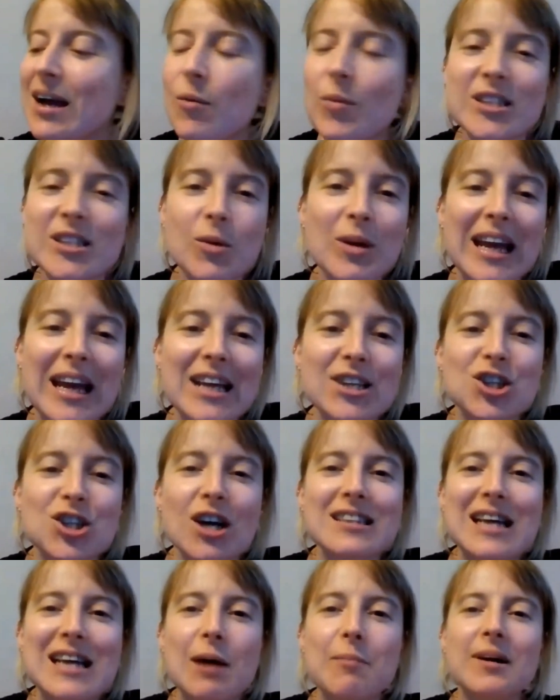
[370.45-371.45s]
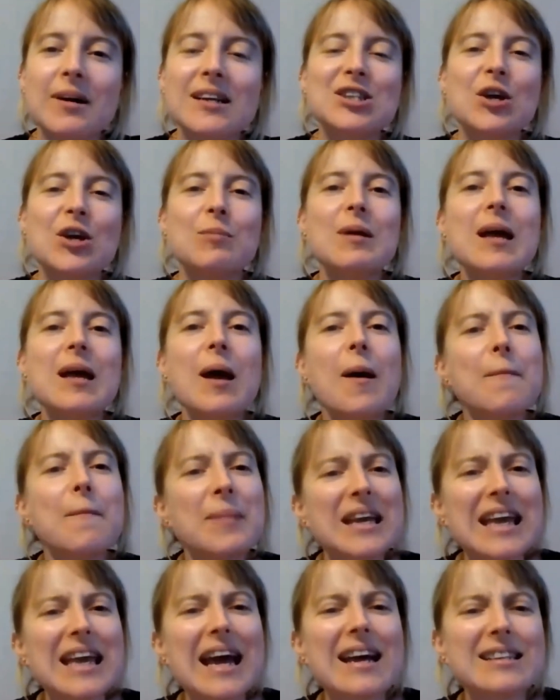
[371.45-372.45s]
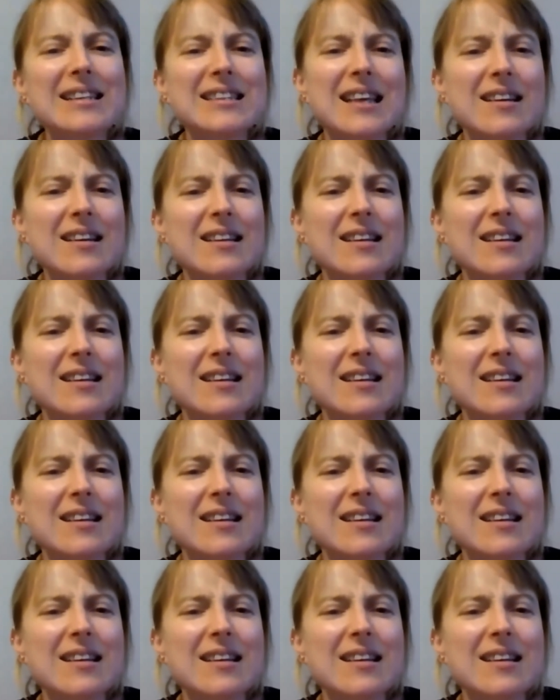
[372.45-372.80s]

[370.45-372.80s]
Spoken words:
We don't want to get shut down by Zoom. But yes,